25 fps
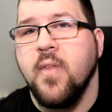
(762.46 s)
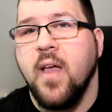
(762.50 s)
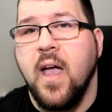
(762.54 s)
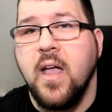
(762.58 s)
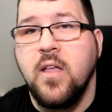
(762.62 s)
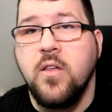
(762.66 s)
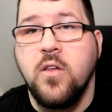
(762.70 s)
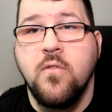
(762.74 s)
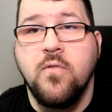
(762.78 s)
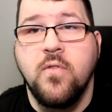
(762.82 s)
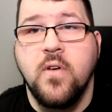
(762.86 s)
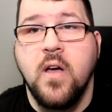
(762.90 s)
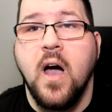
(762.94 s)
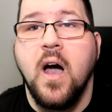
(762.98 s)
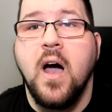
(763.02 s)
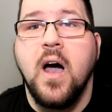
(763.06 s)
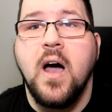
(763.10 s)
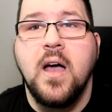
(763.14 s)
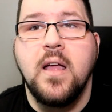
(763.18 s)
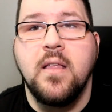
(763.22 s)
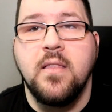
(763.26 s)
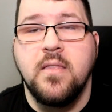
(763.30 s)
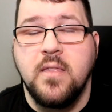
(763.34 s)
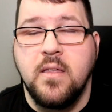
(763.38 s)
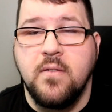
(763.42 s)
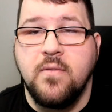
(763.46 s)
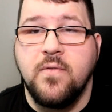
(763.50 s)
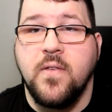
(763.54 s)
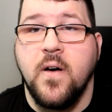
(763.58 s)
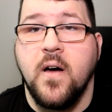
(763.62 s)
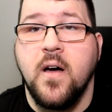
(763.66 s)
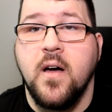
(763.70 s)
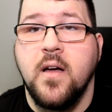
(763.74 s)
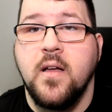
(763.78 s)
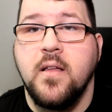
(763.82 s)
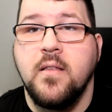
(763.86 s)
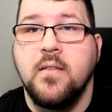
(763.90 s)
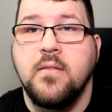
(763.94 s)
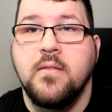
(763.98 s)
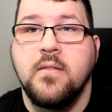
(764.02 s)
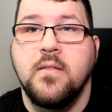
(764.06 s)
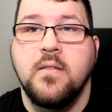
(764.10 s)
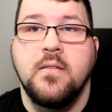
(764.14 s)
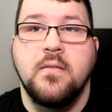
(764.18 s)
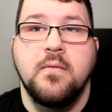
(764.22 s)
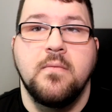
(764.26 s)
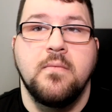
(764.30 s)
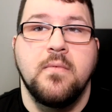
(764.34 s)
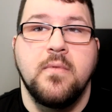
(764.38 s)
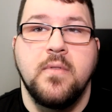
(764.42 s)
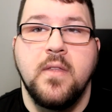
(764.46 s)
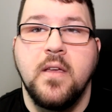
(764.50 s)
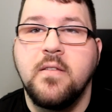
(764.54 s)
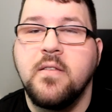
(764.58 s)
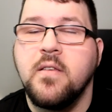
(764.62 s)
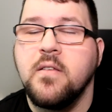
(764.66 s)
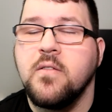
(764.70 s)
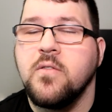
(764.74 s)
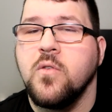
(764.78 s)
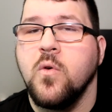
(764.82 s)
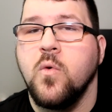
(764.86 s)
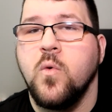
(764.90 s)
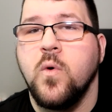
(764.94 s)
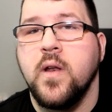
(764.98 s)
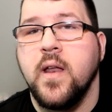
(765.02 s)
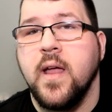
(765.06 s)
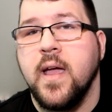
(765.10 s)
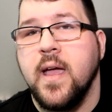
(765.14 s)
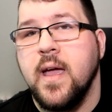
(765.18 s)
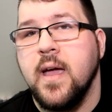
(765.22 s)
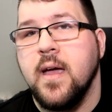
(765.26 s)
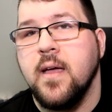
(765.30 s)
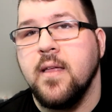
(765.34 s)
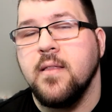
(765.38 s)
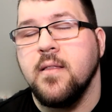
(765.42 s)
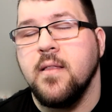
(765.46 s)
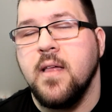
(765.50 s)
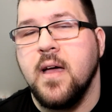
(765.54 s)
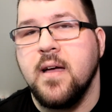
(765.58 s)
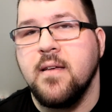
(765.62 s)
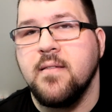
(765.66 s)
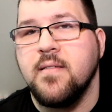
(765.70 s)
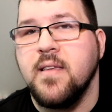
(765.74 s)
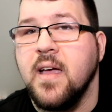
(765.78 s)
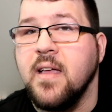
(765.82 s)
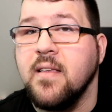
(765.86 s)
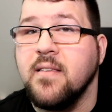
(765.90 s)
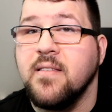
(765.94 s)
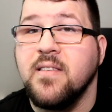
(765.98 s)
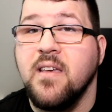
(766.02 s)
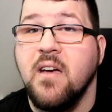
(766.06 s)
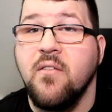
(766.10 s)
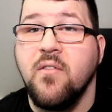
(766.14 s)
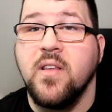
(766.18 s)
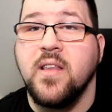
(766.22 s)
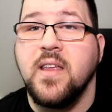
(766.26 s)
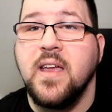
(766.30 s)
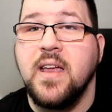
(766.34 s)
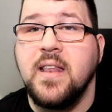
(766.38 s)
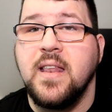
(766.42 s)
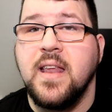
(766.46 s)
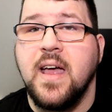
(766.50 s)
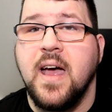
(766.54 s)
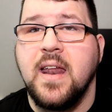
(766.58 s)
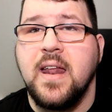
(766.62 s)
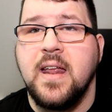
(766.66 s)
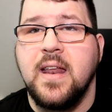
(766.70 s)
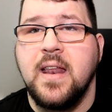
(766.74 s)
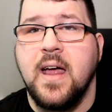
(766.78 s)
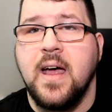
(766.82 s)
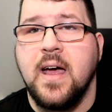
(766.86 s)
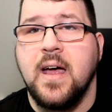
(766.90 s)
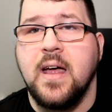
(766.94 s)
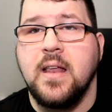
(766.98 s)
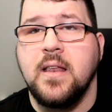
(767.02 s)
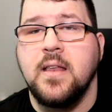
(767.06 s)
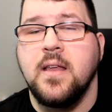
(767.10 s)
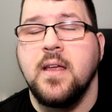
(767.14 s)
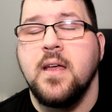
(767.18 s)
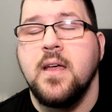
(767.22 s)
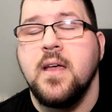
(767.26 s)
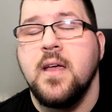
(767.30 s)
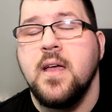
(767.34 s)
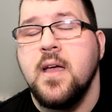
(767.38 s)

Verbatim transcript: and you've got the funds, this is the one to get. Like I said, $17.99.